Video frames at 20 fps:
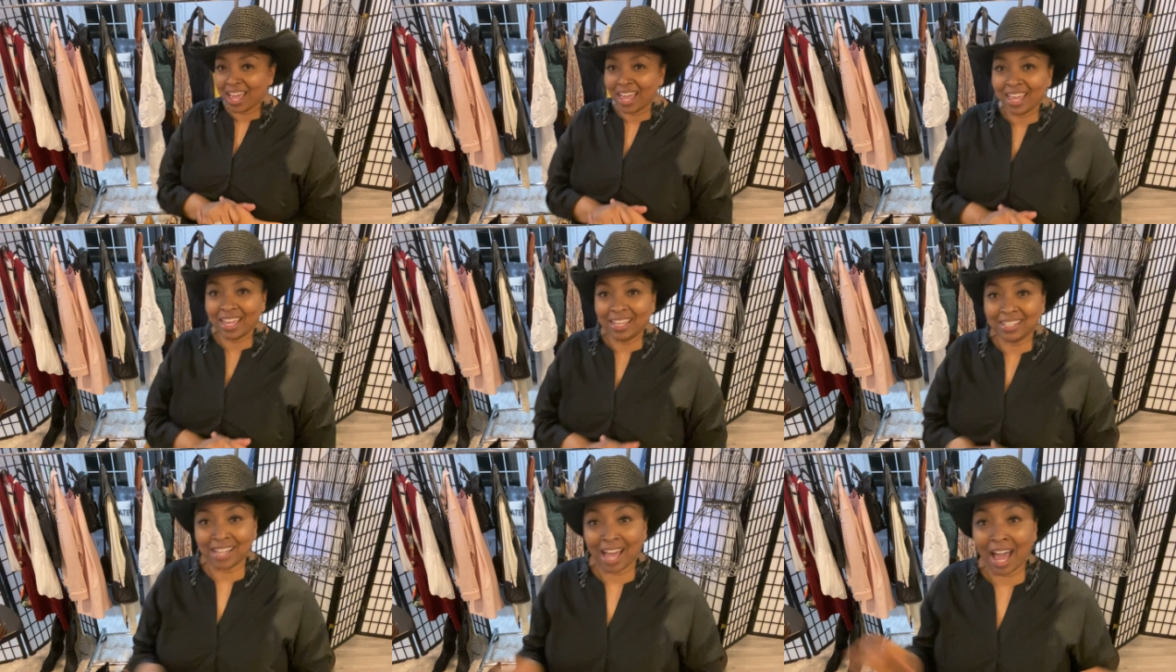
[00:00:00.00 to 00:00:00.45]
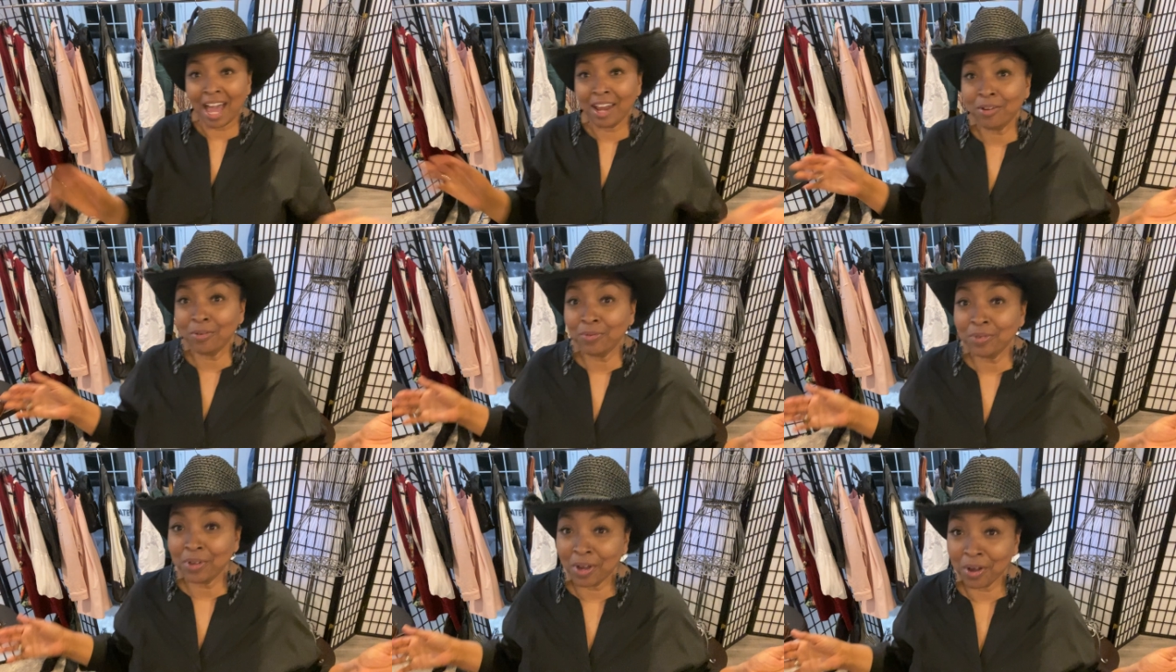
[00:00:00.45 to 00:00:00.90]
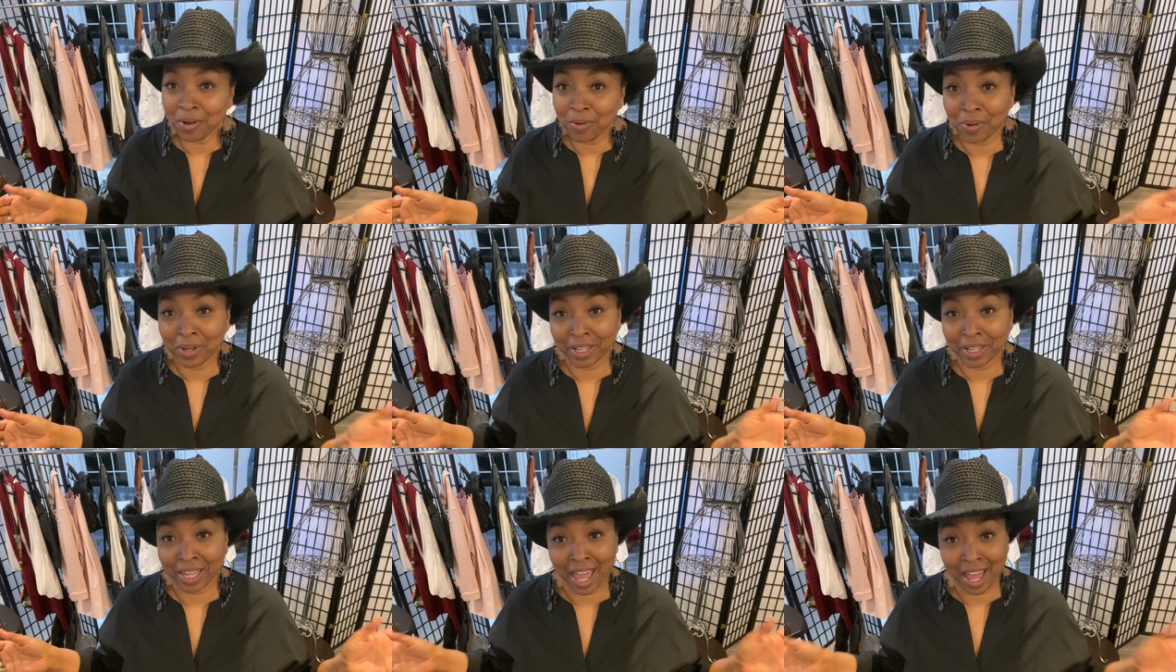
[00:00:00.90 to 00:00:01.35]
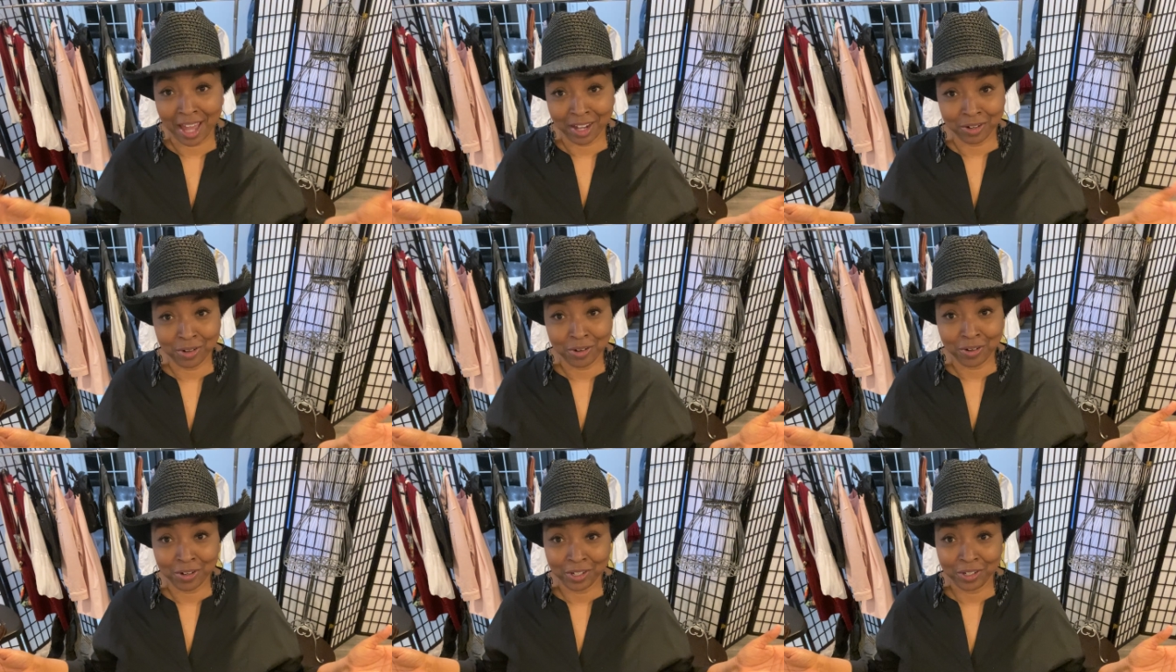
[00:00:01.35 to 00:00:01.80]
is I don't know what
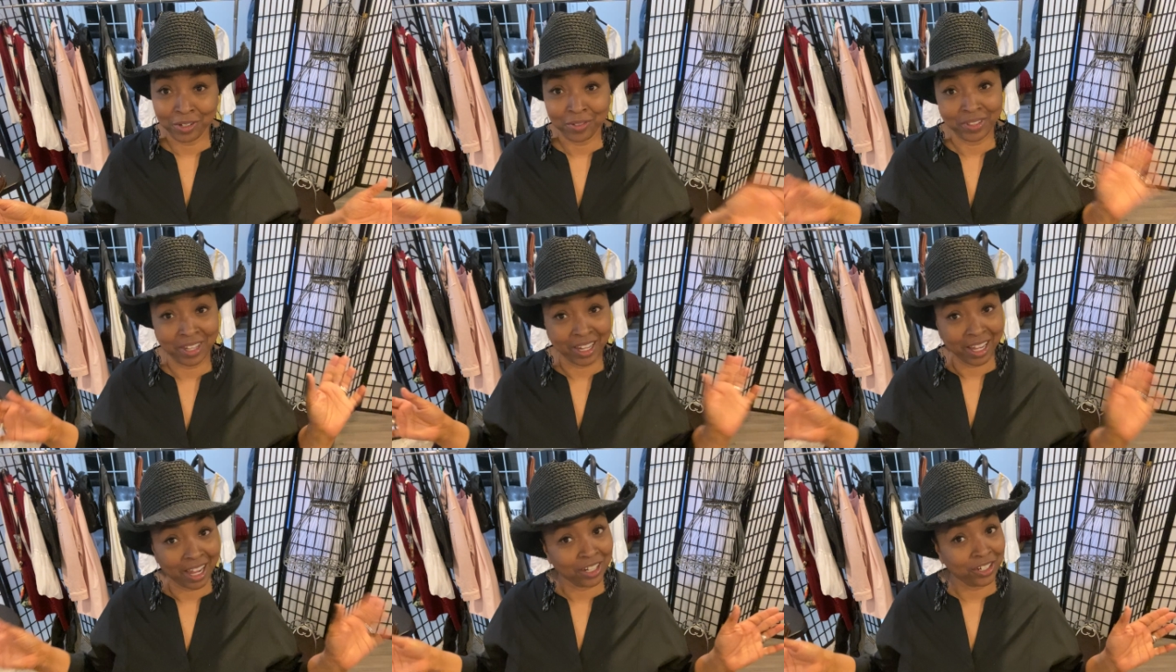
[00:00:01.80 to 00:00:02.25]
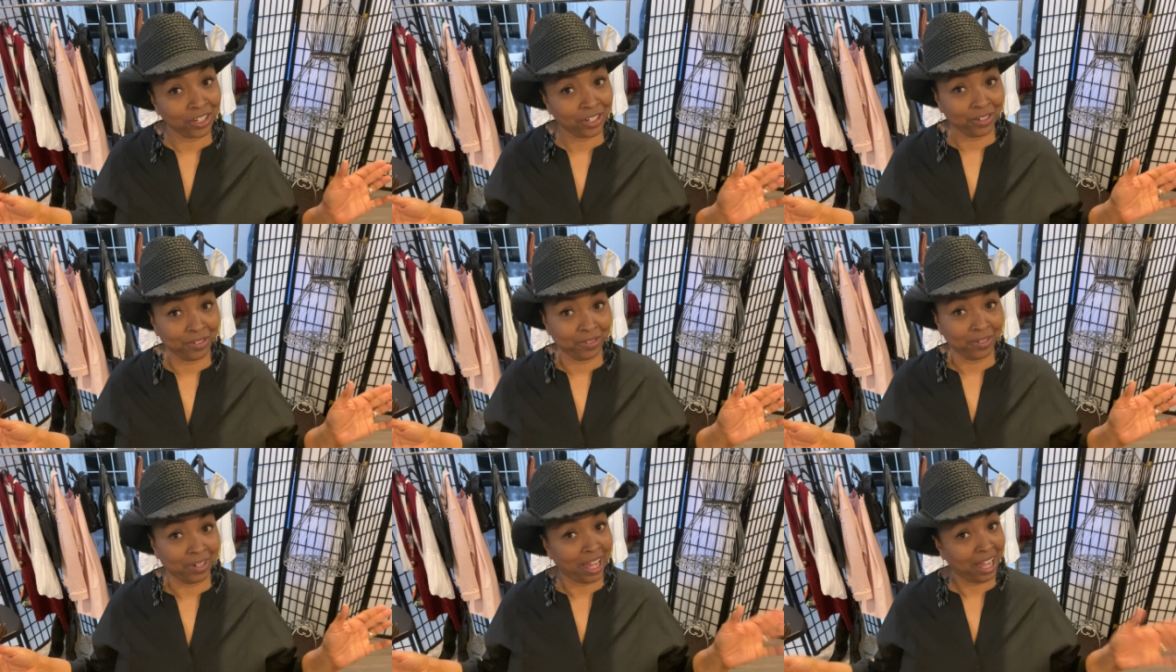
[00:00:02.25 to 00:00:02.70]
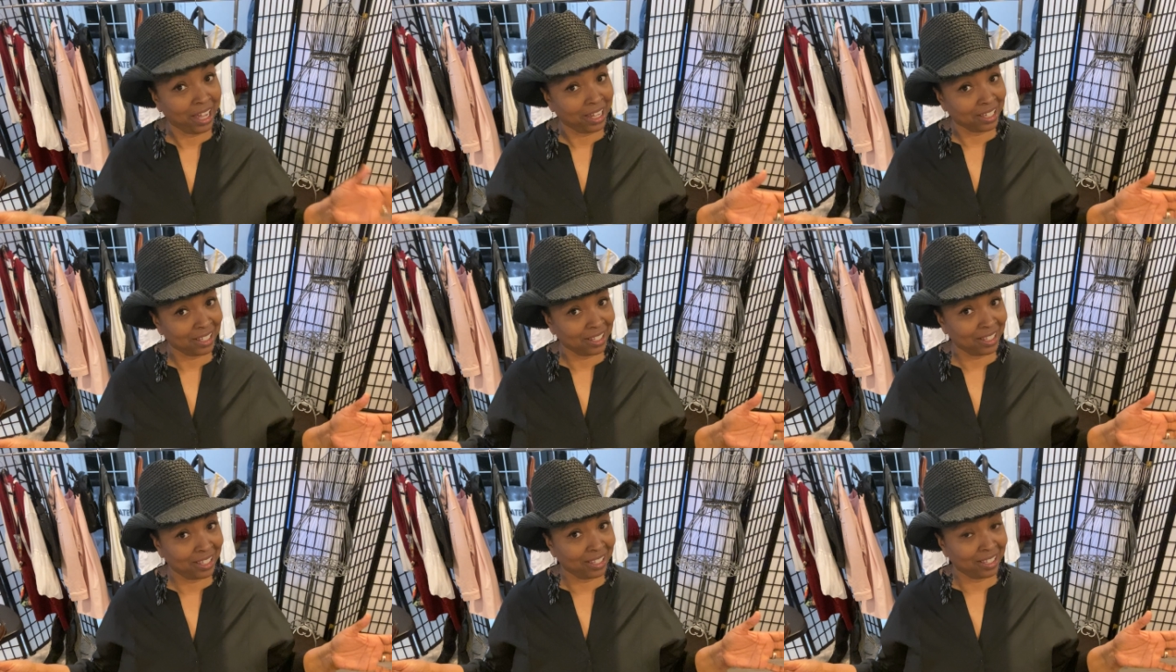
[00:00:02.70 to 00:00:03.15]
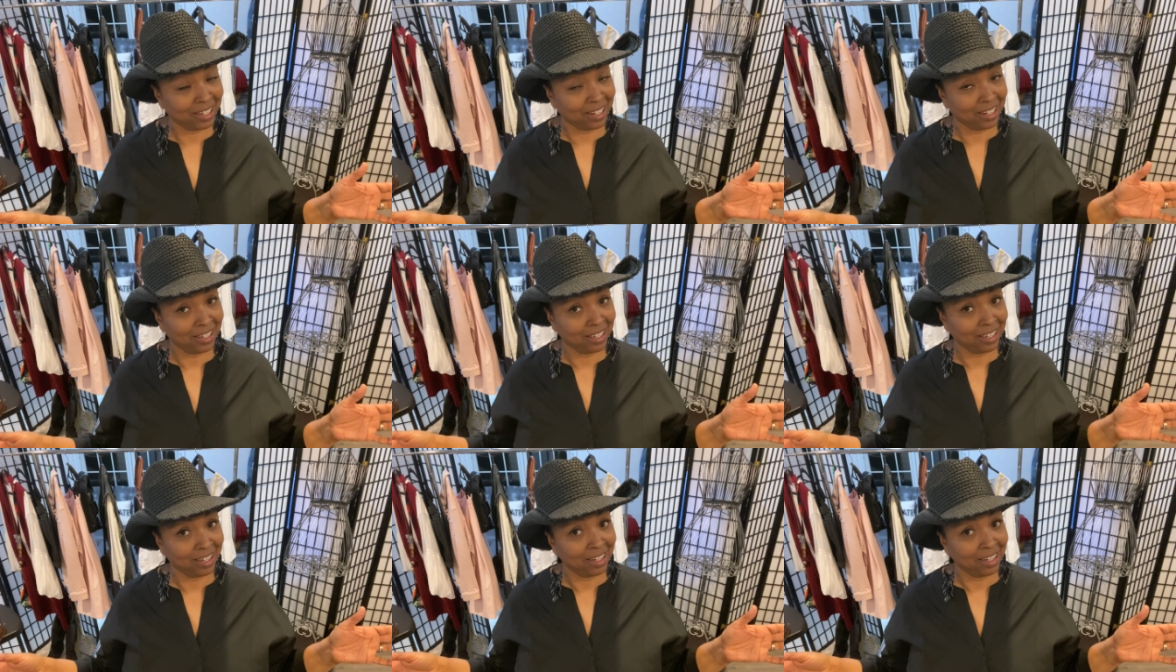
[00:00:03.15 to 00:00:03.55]
category you think I should do next,